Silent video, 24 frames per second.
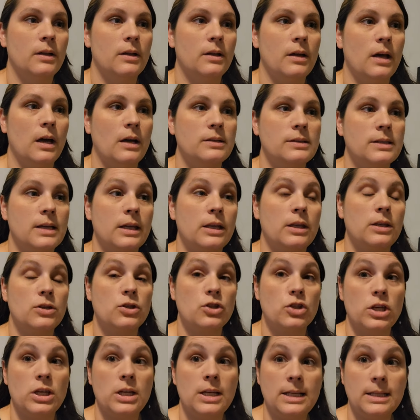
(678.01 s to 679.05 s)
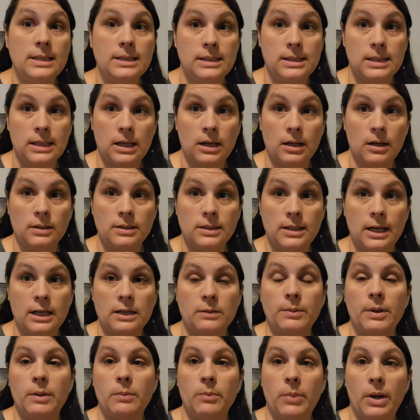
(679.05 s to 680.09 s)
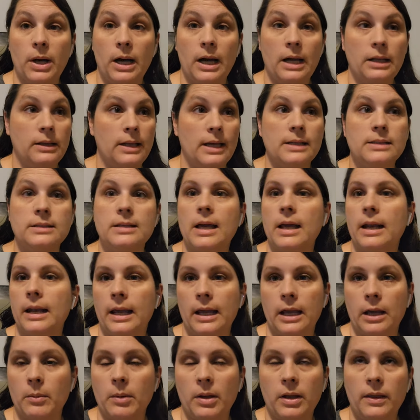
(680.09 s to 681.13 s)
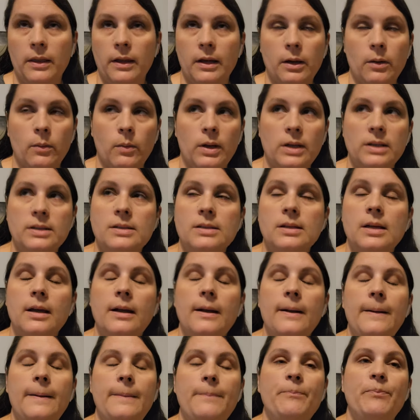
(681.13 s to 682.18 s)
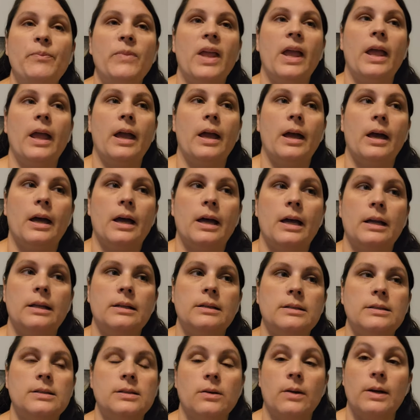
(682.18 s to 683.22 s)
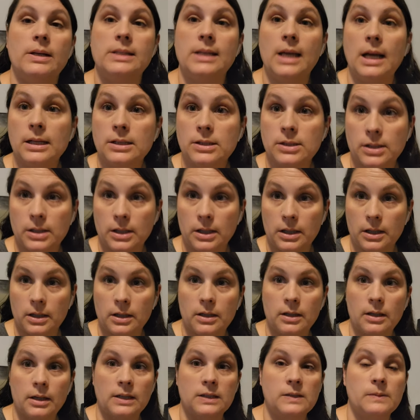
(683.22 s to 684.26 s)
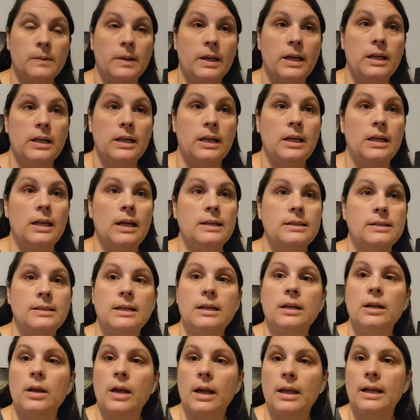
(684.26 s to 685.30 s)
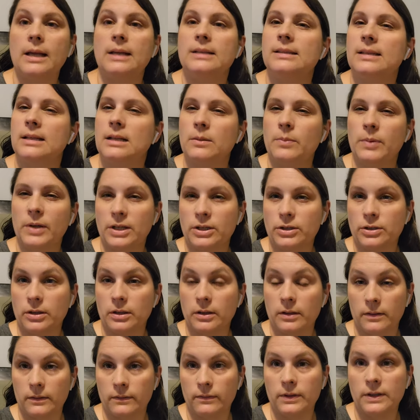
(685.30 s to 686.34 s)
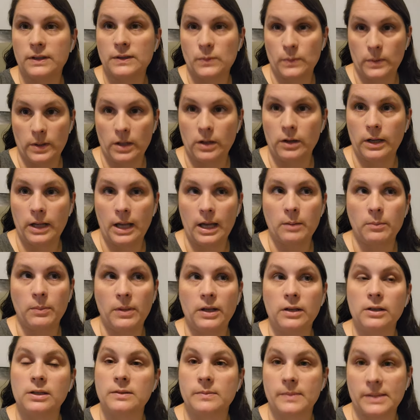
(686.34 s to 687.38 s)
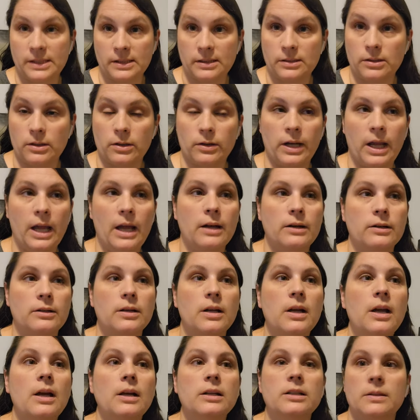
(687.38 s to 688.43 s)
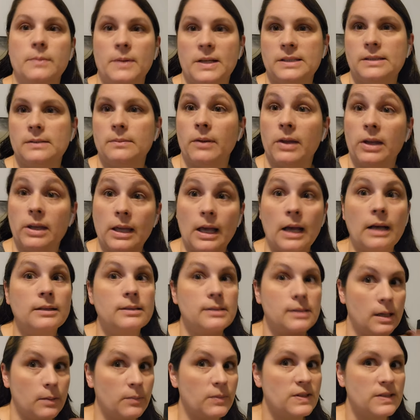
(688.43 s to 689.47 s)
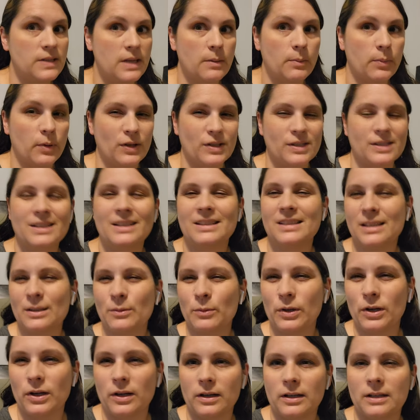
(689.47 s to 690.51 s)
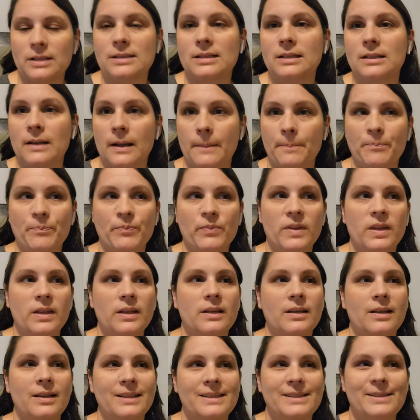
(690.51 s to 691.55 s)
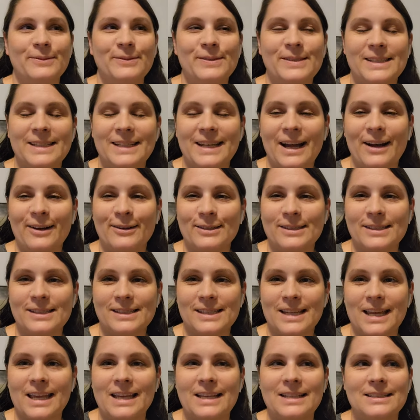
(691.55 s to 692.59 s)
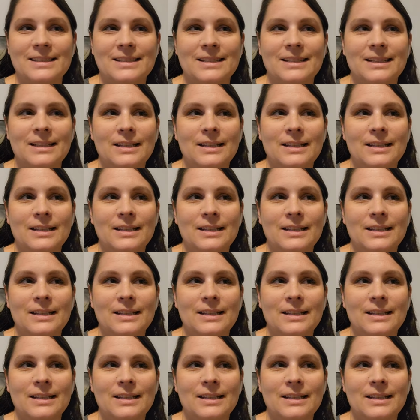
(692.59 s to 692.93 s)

I was like, she needs to contact me by like ten A M I think it was. And so I text her, explain it. I sent a, and I sent a picture of, cause we already had Belle, cause my sister already had her, to basically be like, yeah, see, I'm the same person. Cause I didn't want her, to, cause it was an out of state,